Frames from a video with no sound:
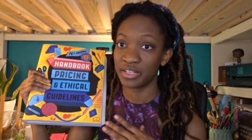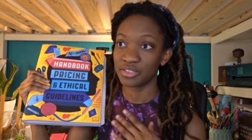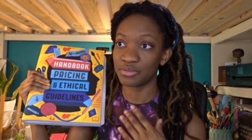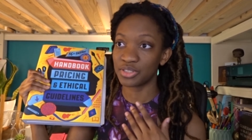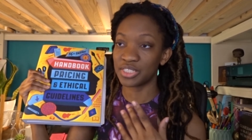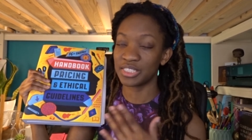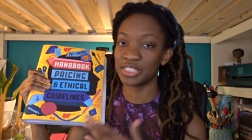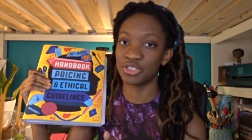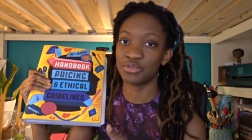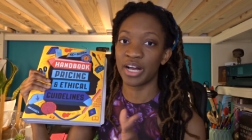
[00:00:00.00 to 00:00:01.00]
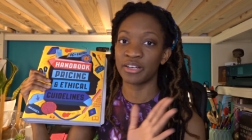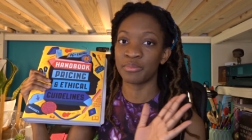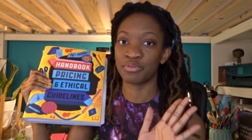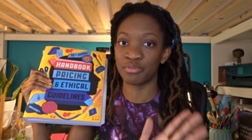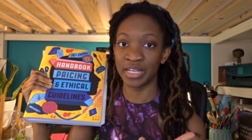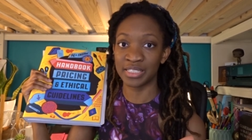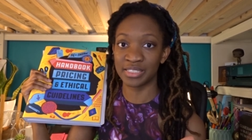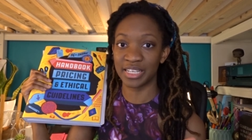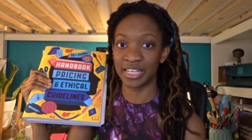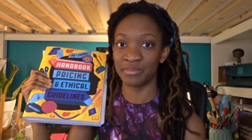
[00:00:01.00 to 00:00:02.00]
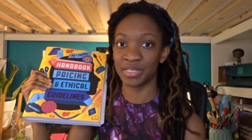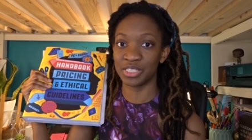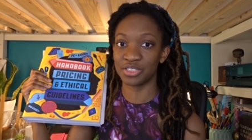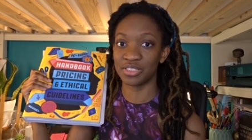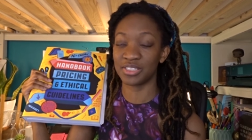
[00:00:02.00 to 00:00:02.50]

So it's going to teach you how to price animations.